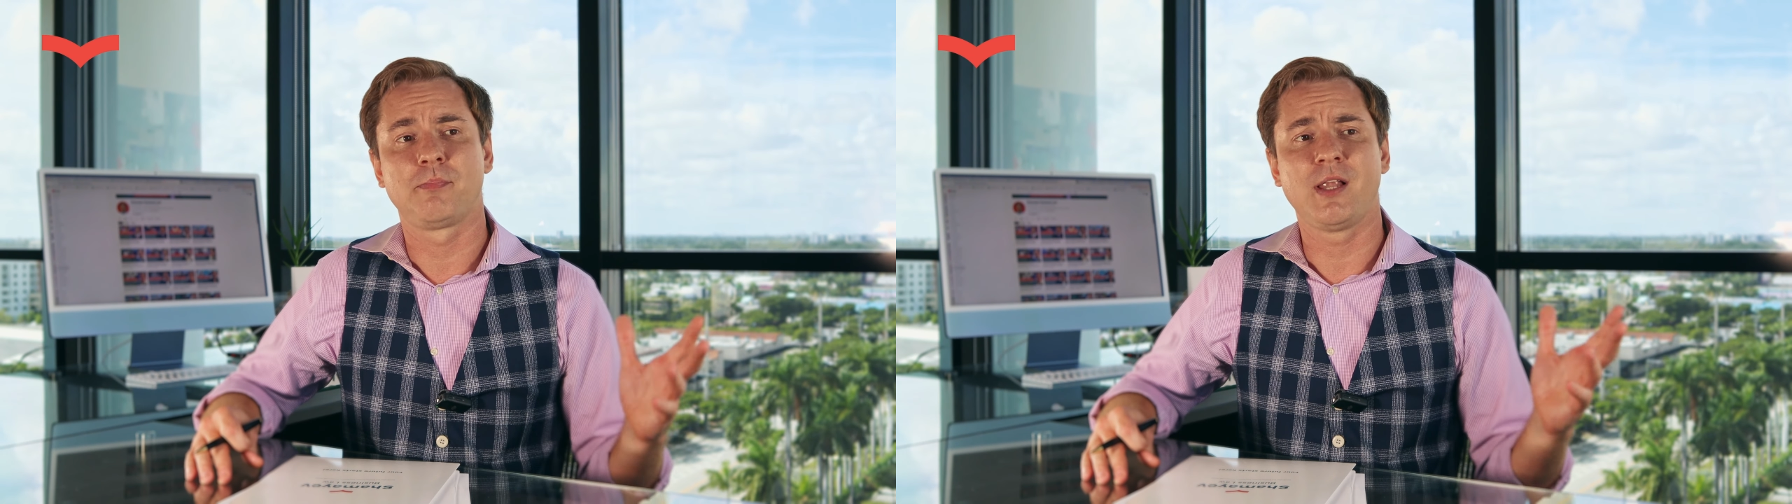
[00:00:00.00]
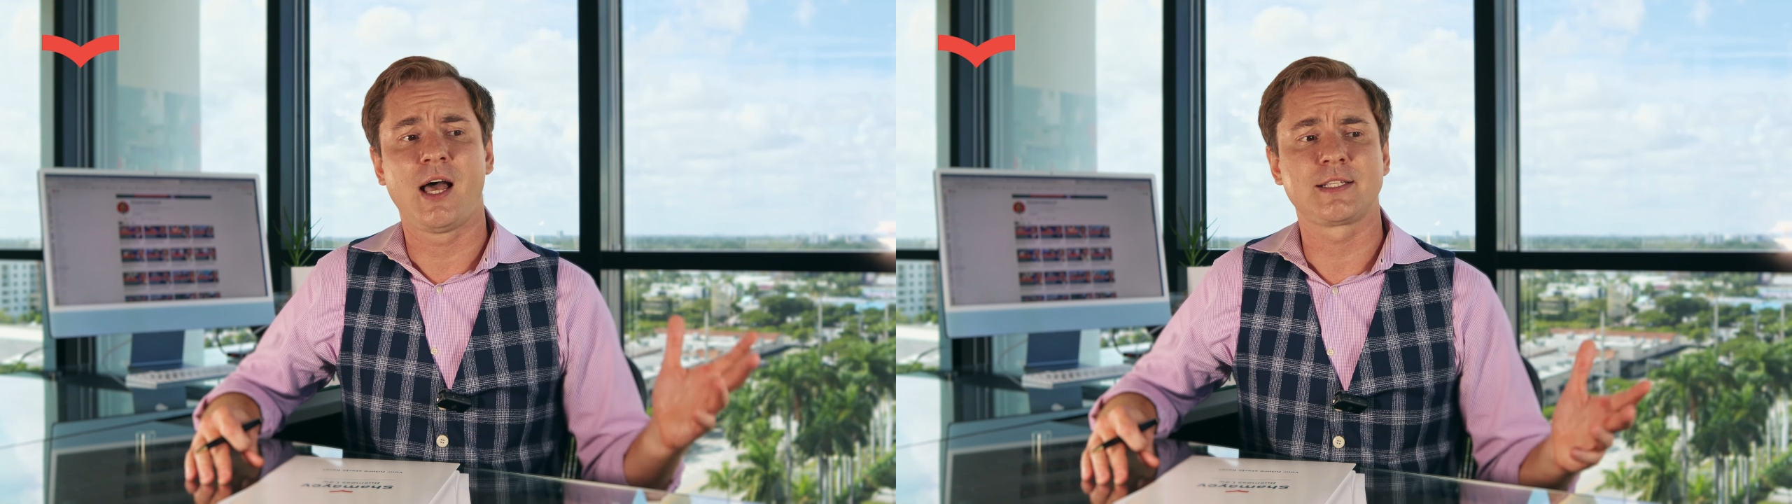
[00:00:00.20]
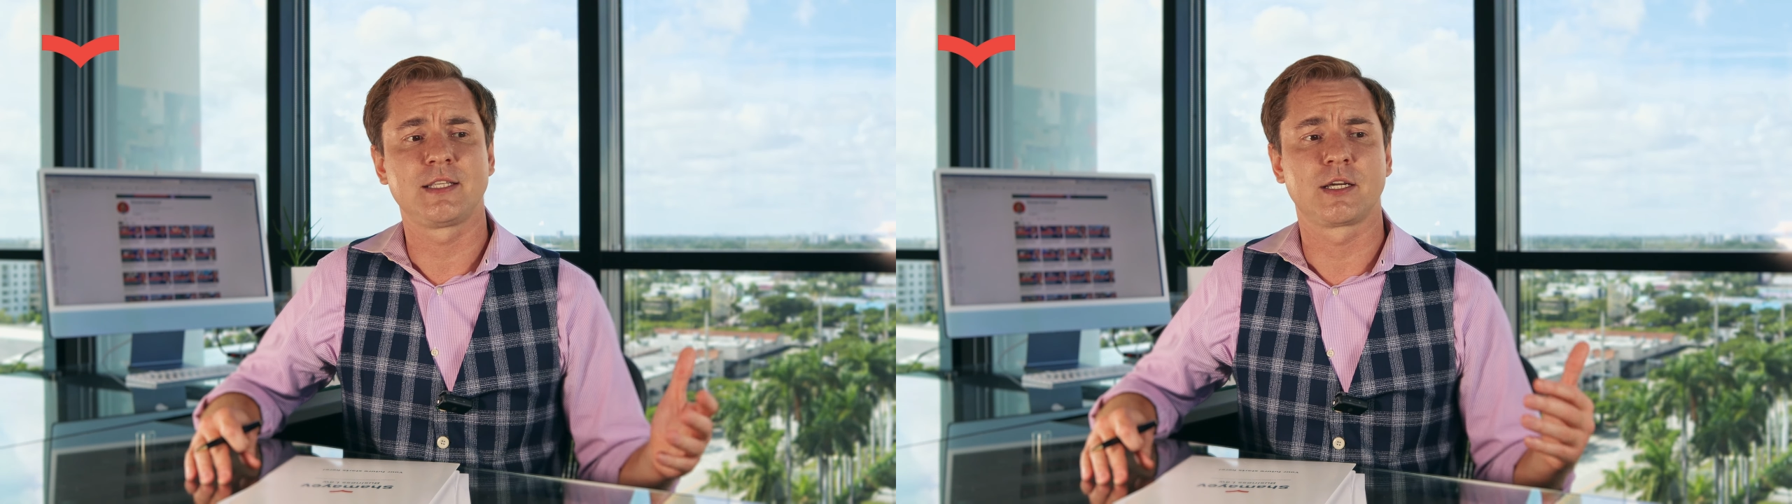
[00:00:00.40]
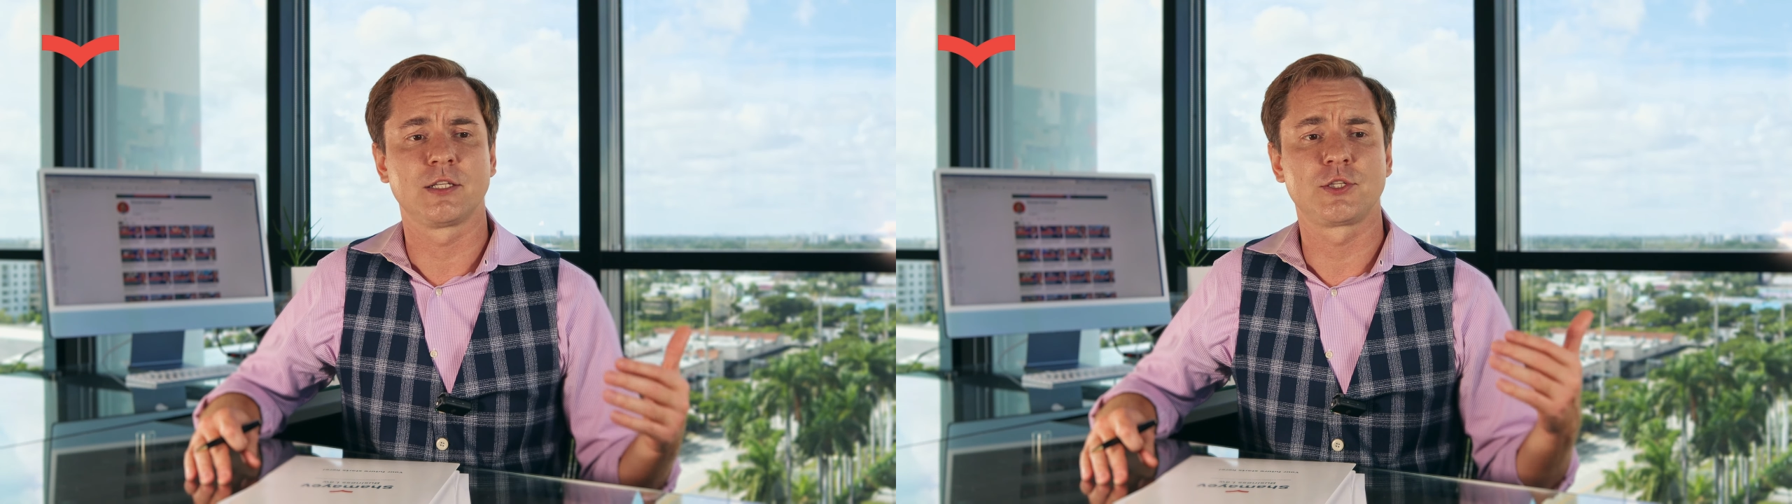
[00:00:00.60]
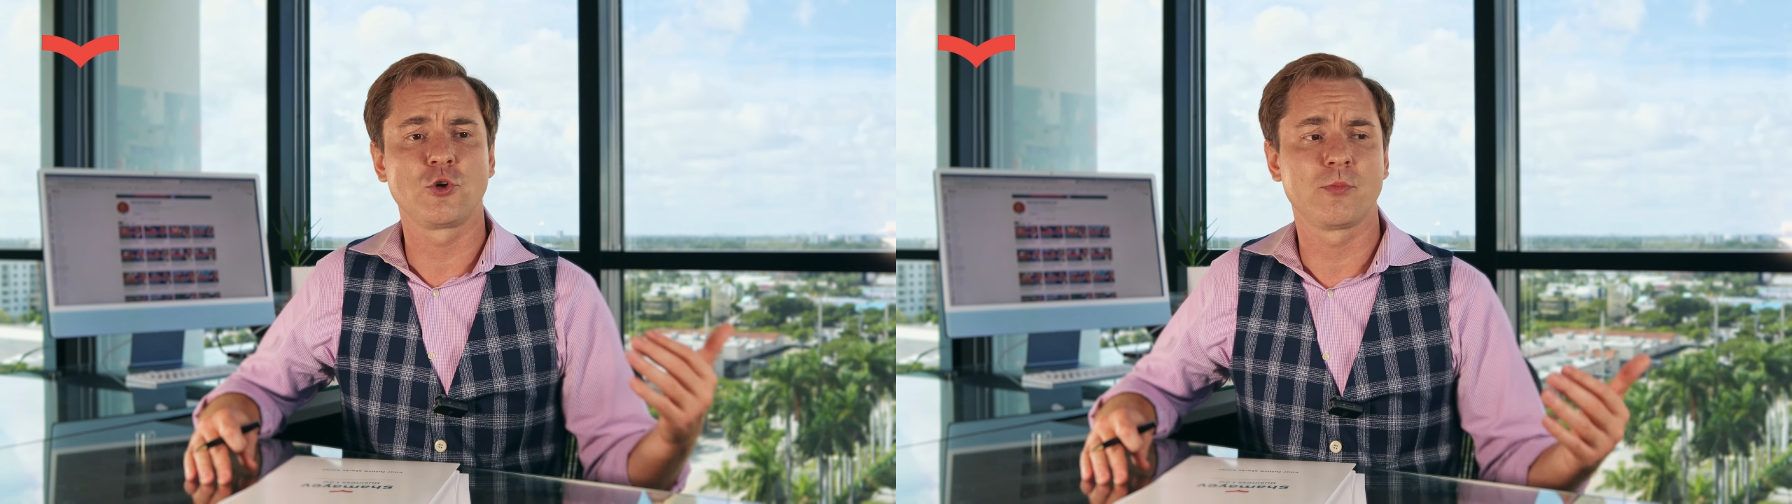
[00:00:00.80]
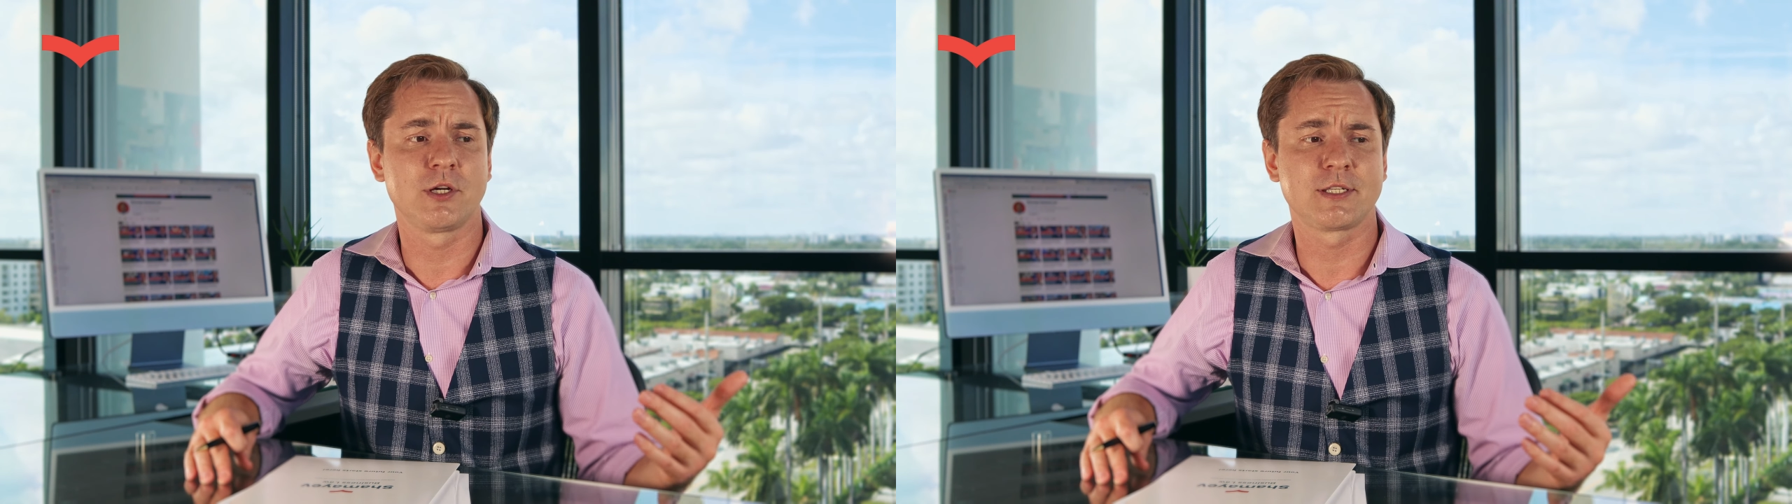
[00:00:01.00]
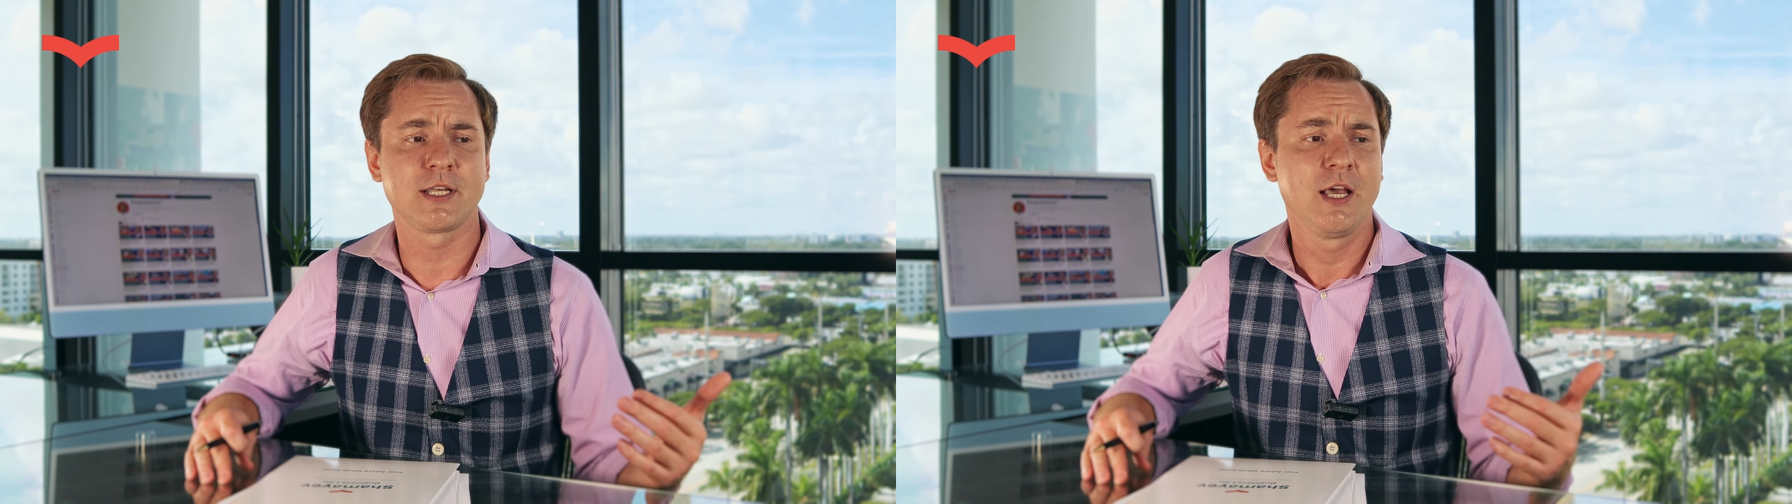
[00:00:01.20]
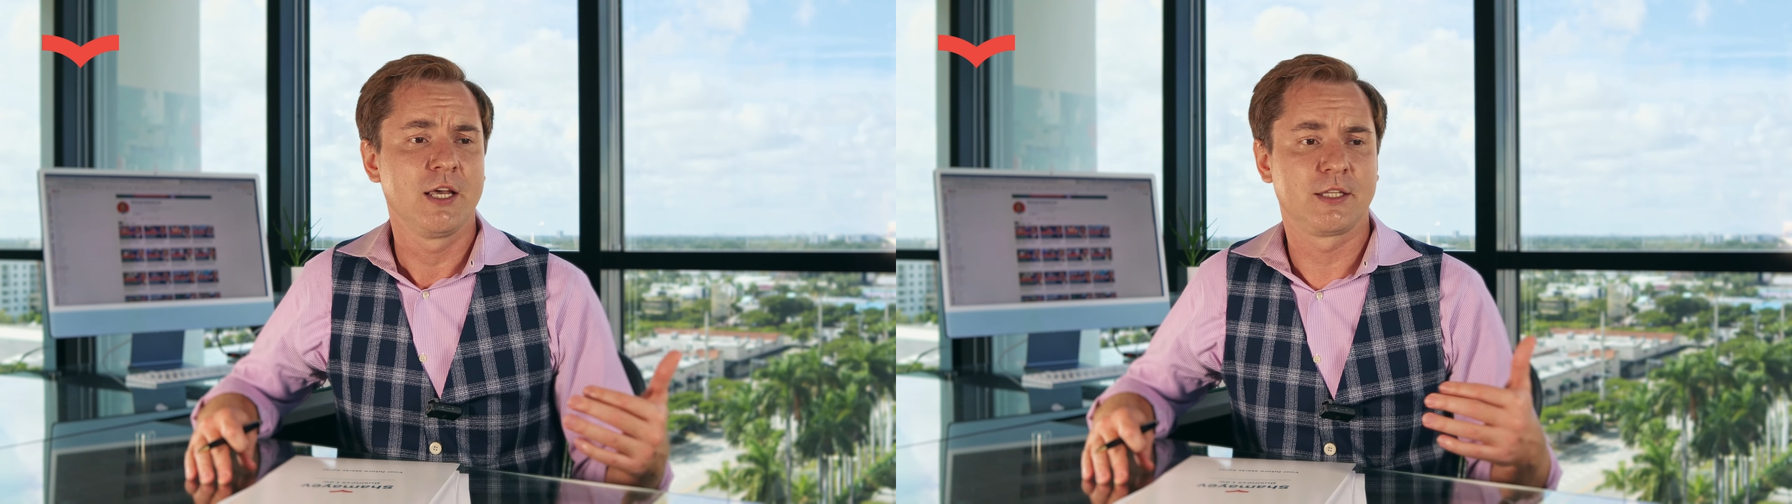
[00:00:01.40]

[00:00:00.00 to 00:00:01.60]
plus the consumers.